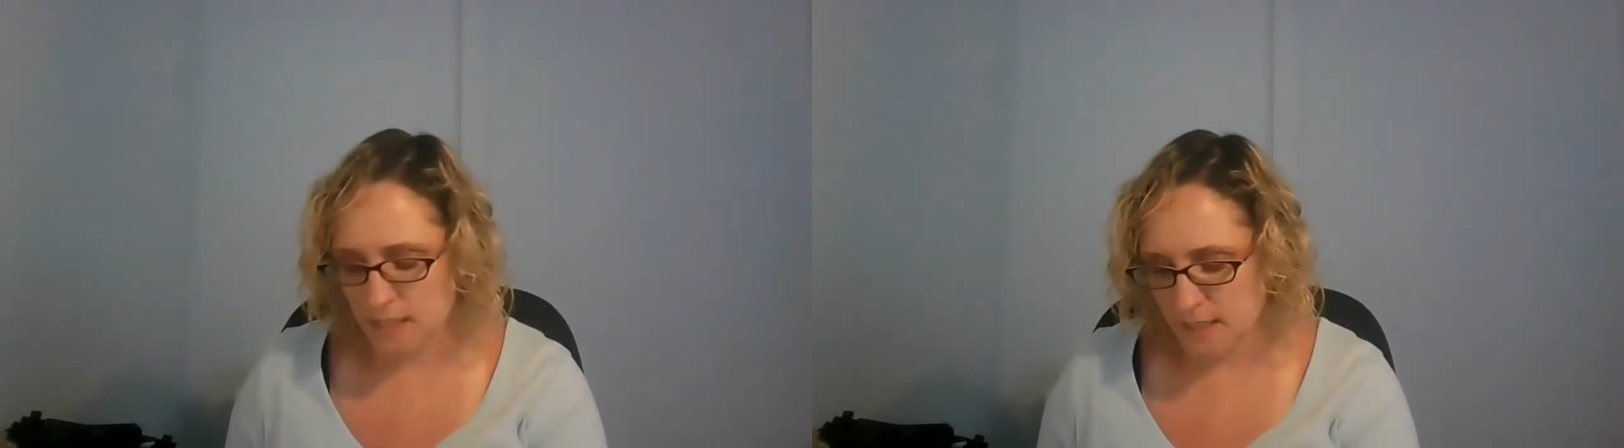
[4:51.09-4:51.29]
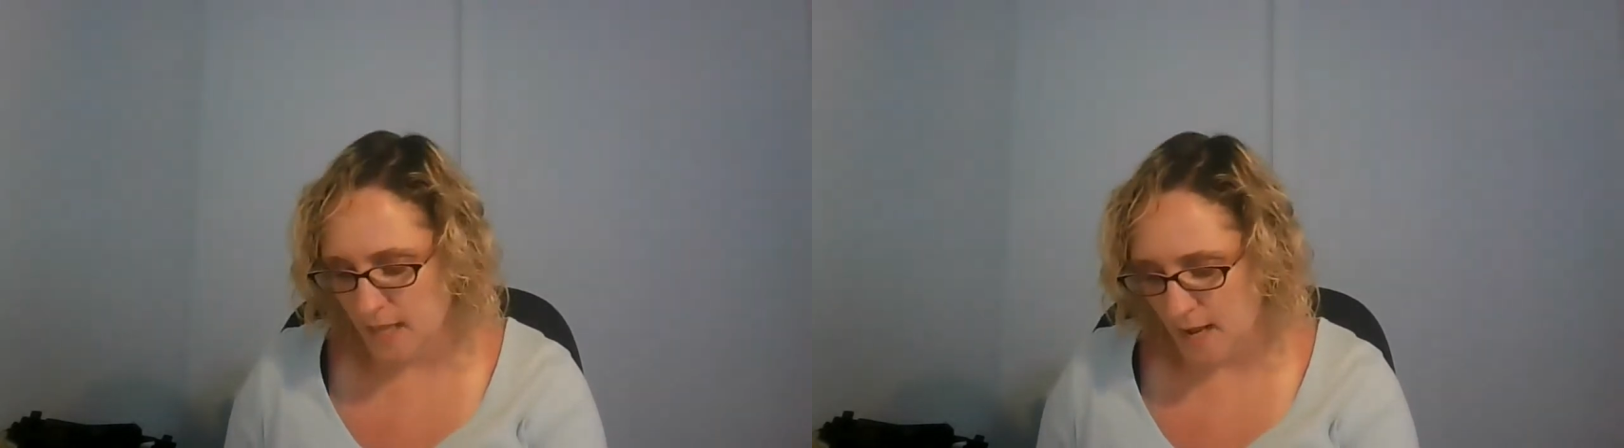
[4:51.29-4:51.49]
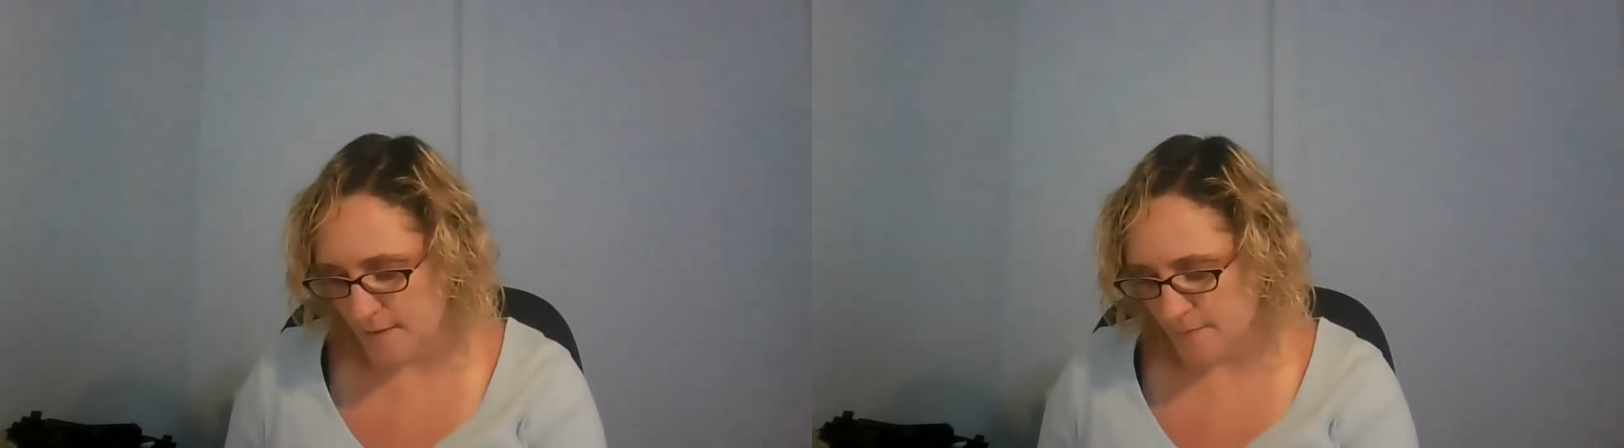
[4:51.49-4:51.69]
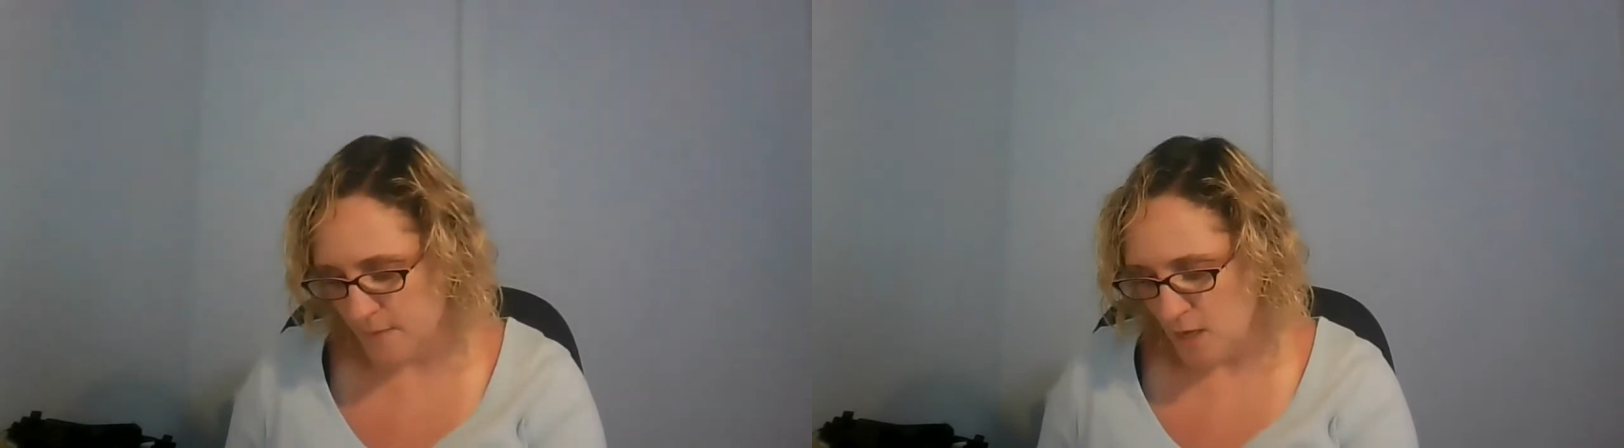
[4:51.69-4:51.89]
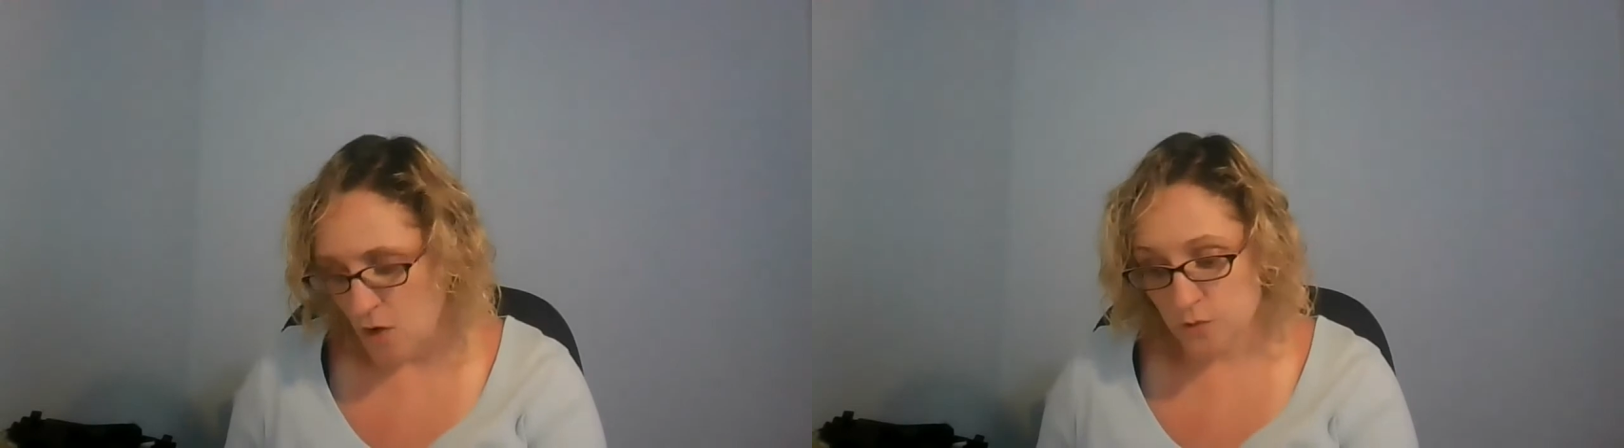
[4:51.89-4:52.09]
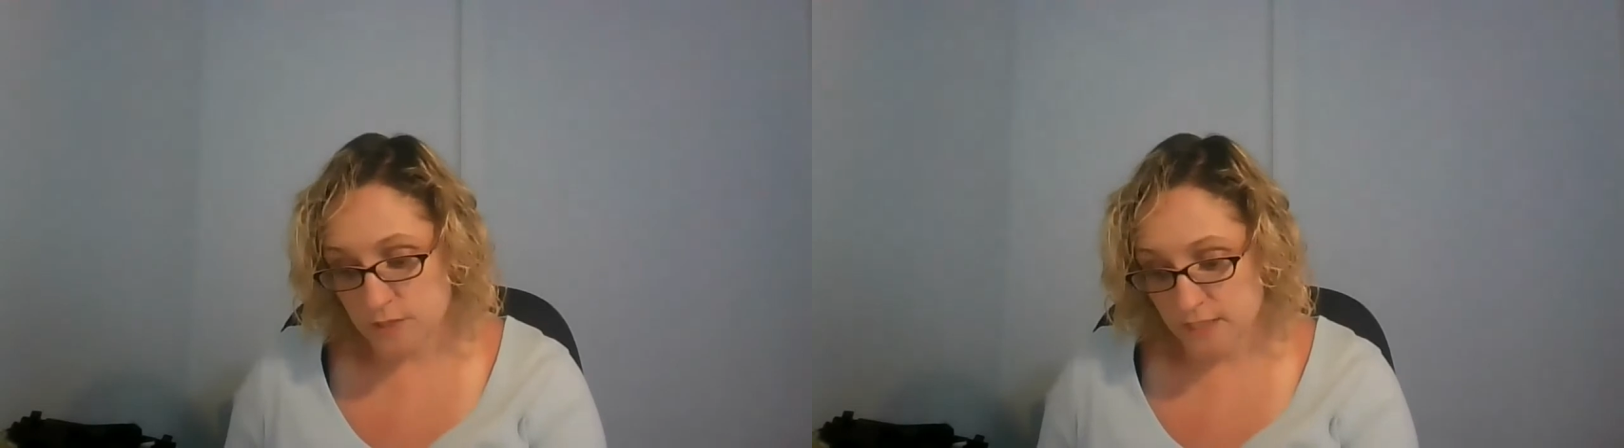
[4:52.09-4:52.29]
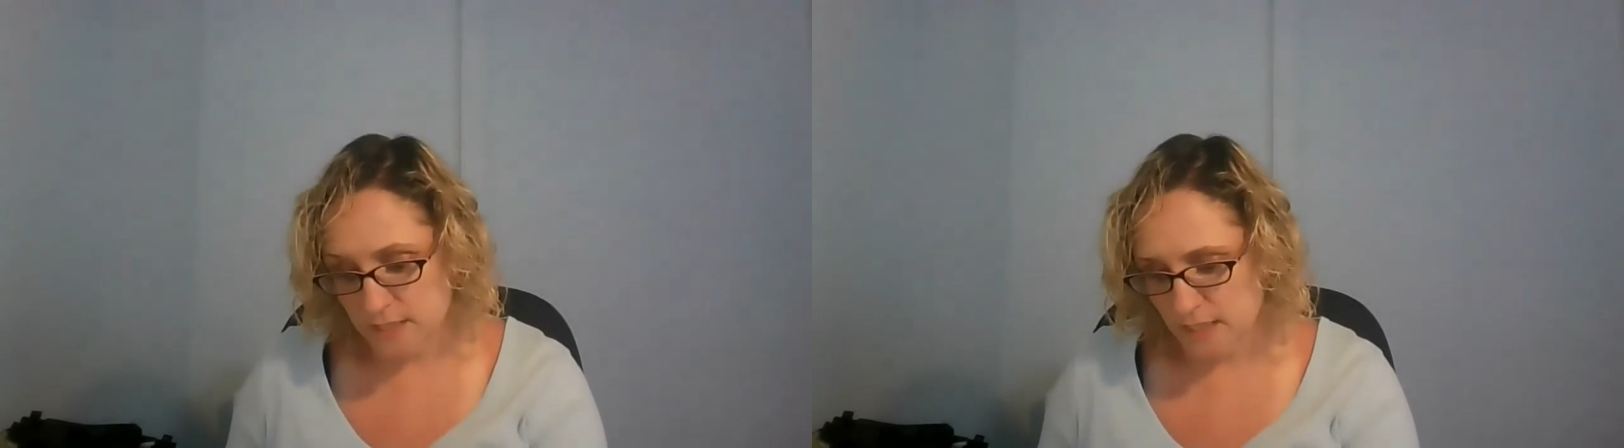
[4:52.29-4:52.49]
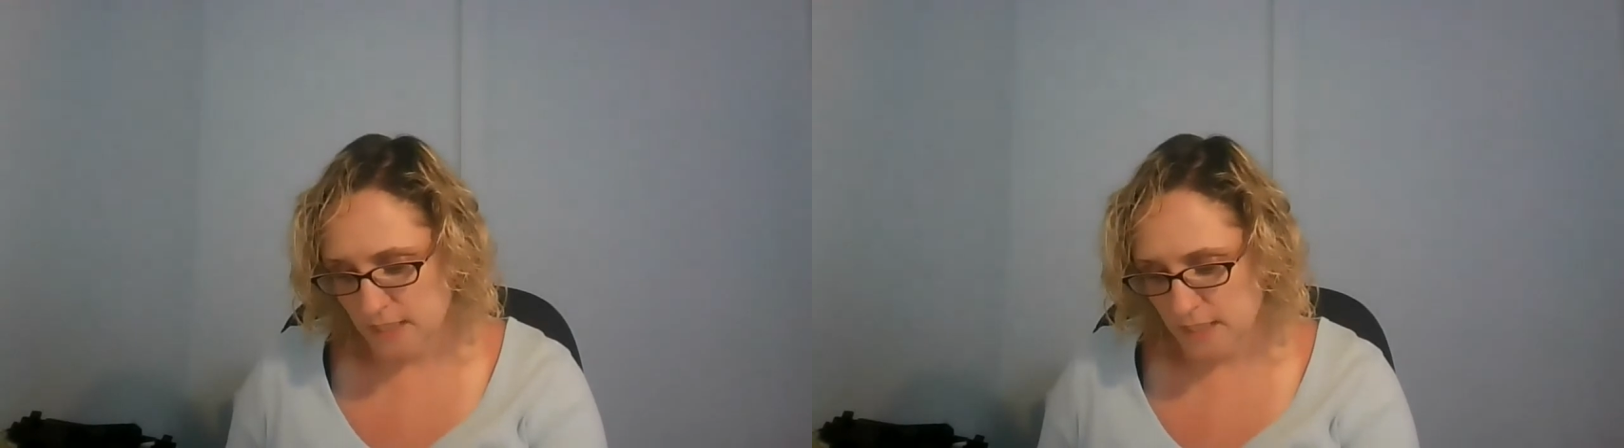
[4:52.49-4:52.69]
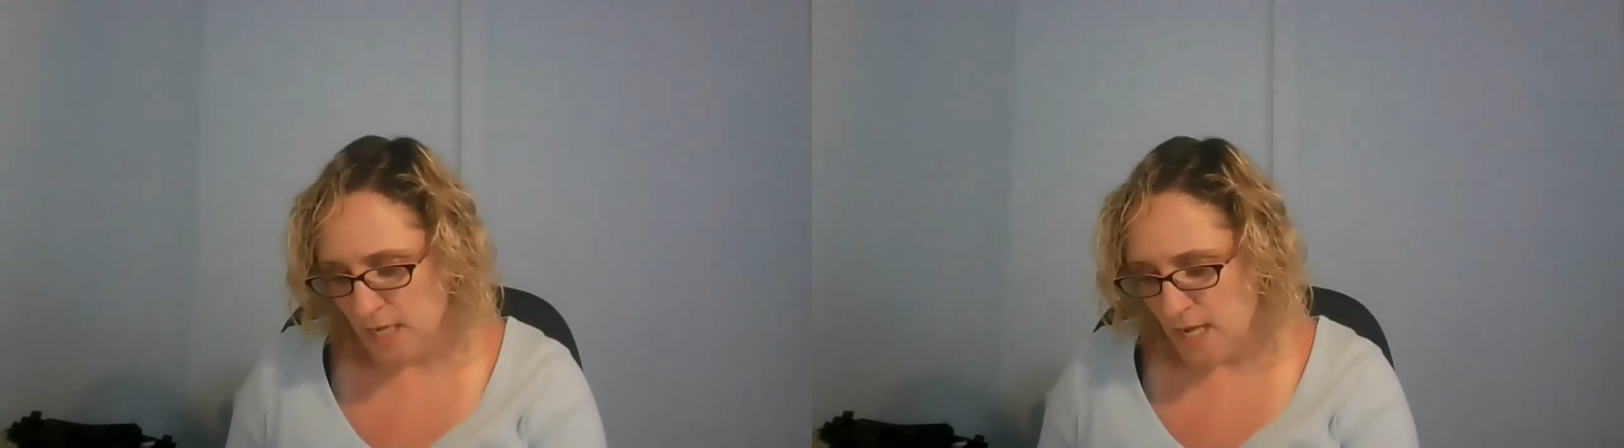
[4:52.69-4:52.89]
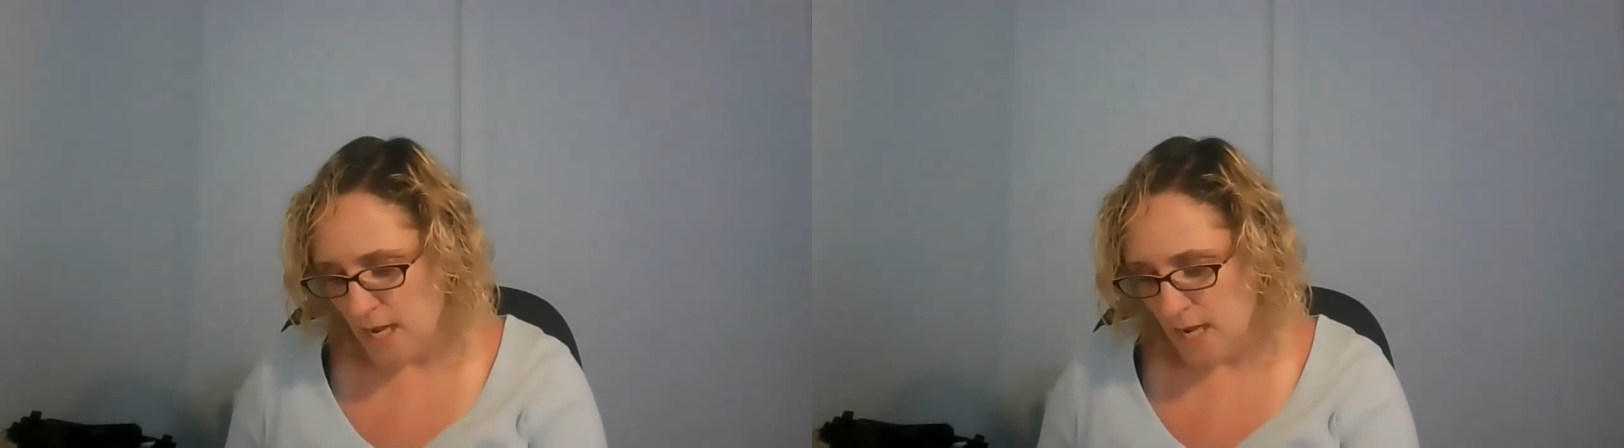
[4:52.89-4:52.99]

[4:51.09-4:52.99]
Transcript: like that, OCD.